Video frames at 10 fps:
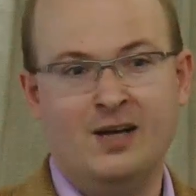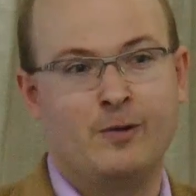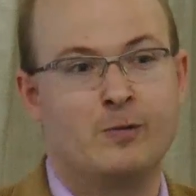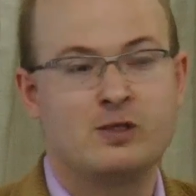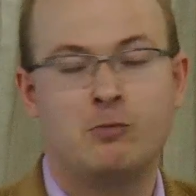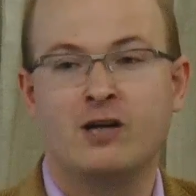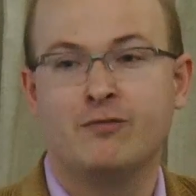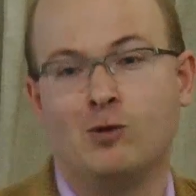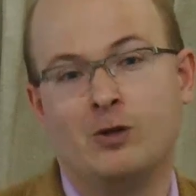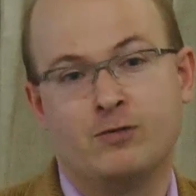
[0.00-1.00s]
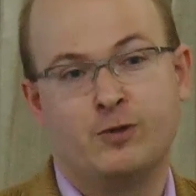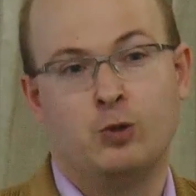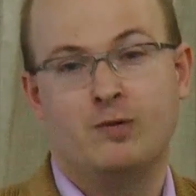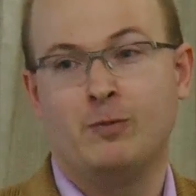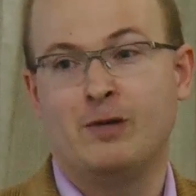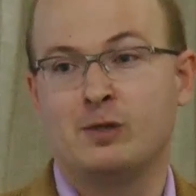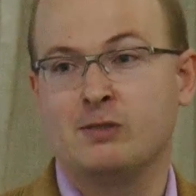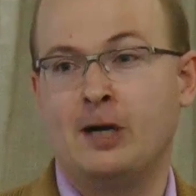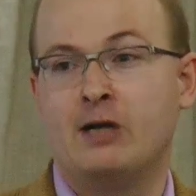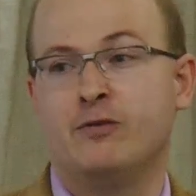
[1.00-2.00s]
We're with quite
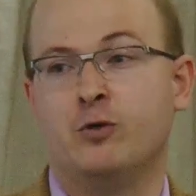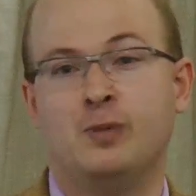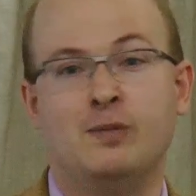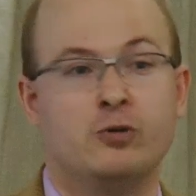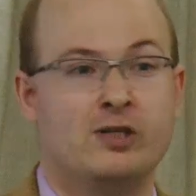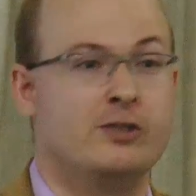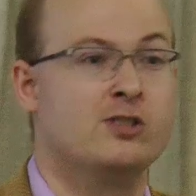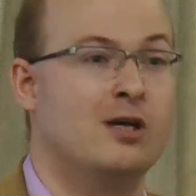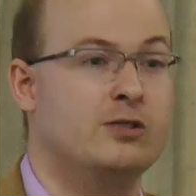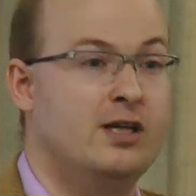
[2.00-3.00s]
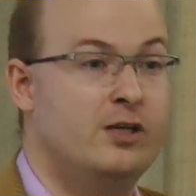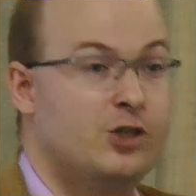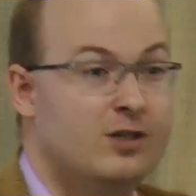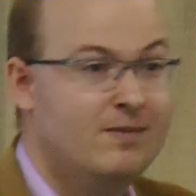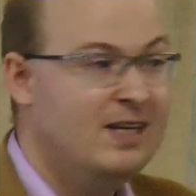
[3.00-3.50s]
a few people here in South Asia.